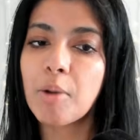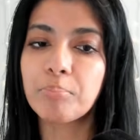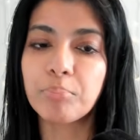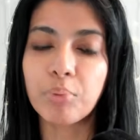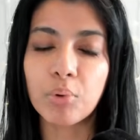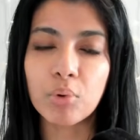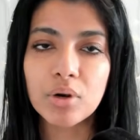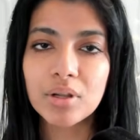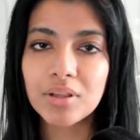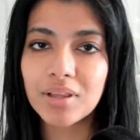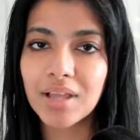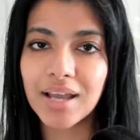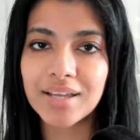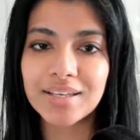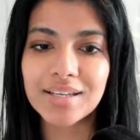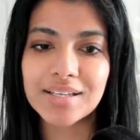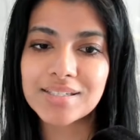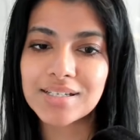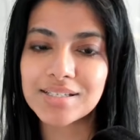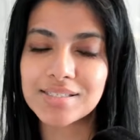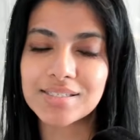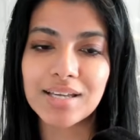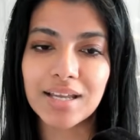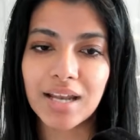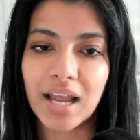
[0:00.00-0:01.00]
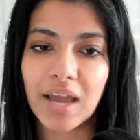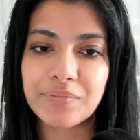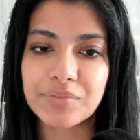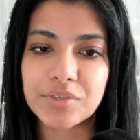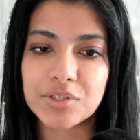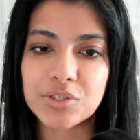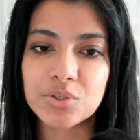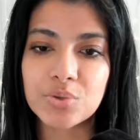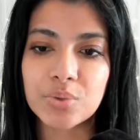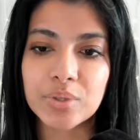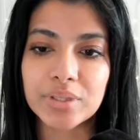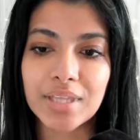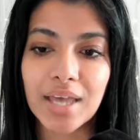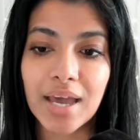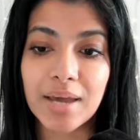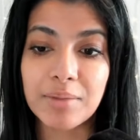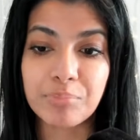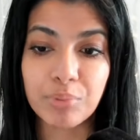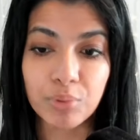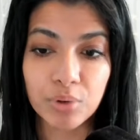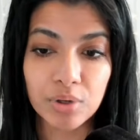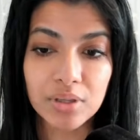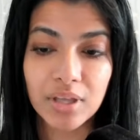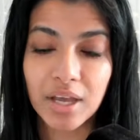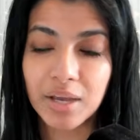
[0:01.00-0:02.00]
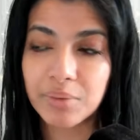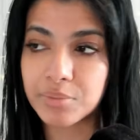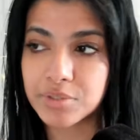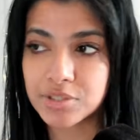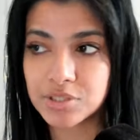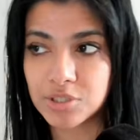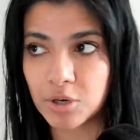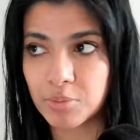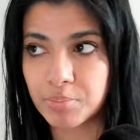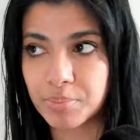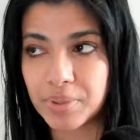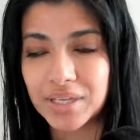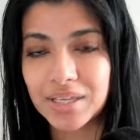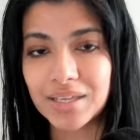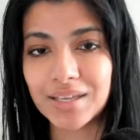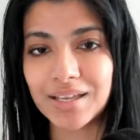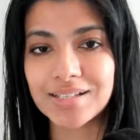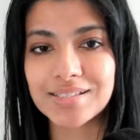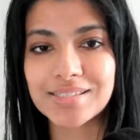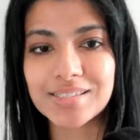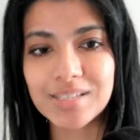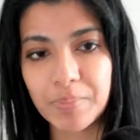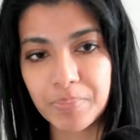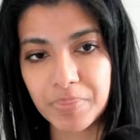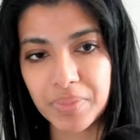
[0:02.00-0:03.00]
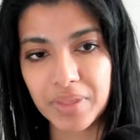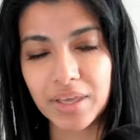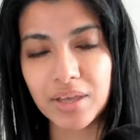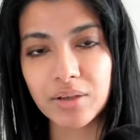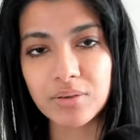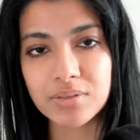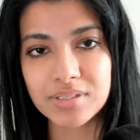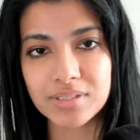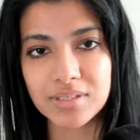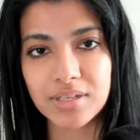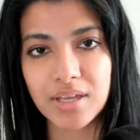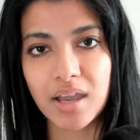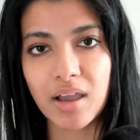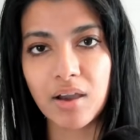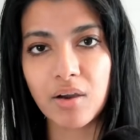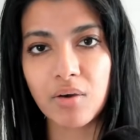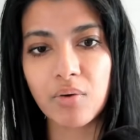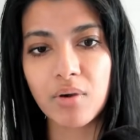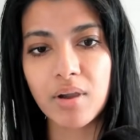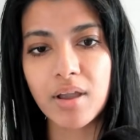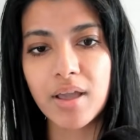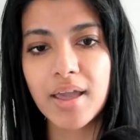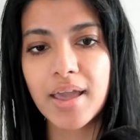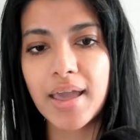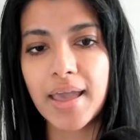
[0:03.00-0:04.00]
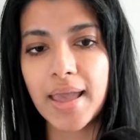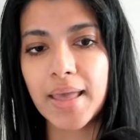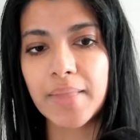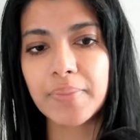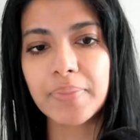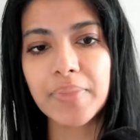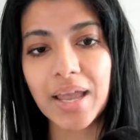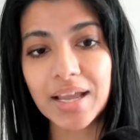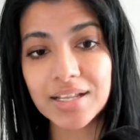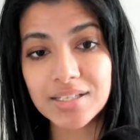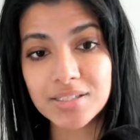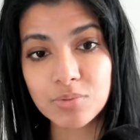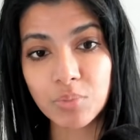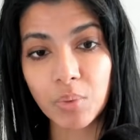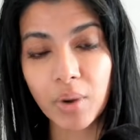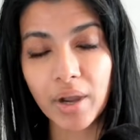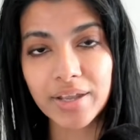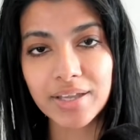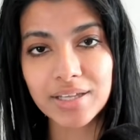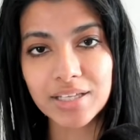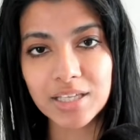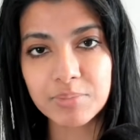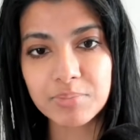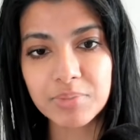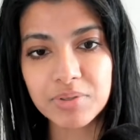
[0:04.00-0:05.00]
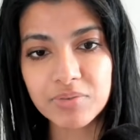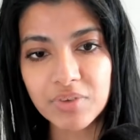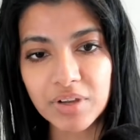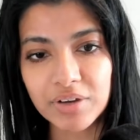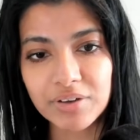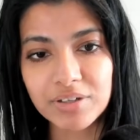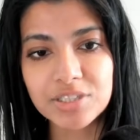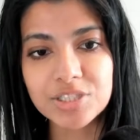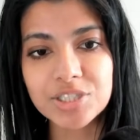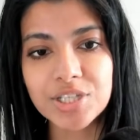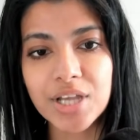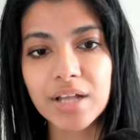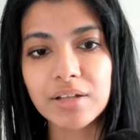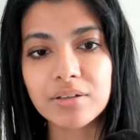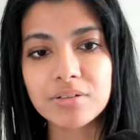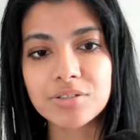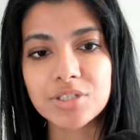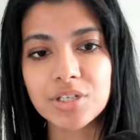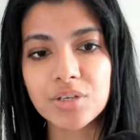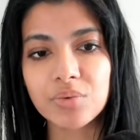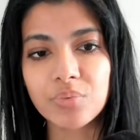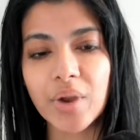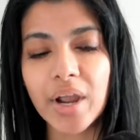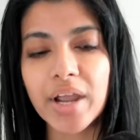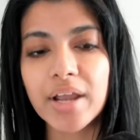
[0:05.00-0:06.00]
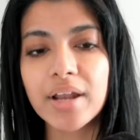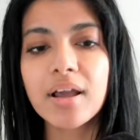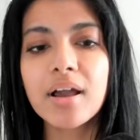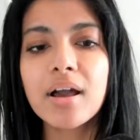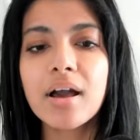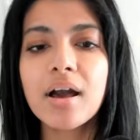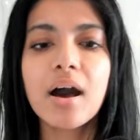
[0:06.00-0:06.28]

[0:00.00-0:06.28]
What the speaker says: Borderline, it does not have to do with that. Borderline will start picking at something else now. And that's why it can be very challenging, right?